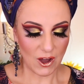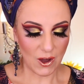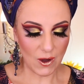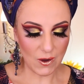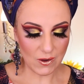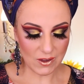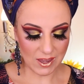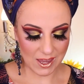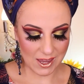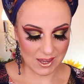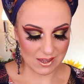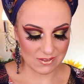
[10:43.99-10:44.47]

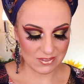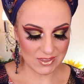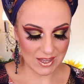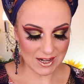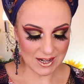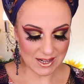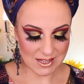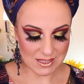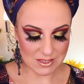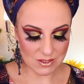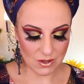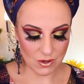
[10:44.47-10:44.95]
Okay,
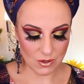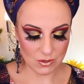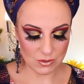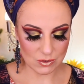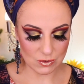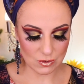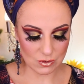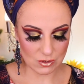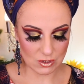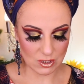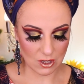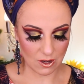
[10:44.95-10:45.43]
then let's
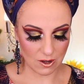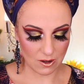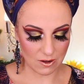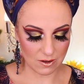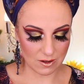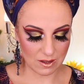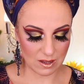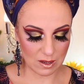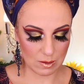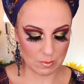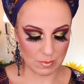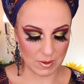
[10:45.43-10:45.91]
also
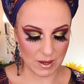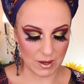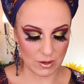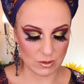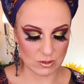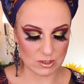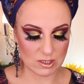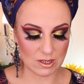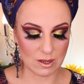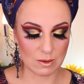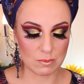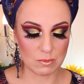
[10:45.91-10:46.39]
talk
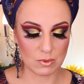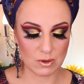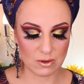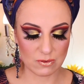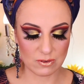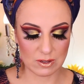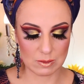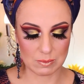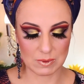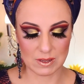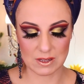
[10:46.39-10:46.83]
about Morphe,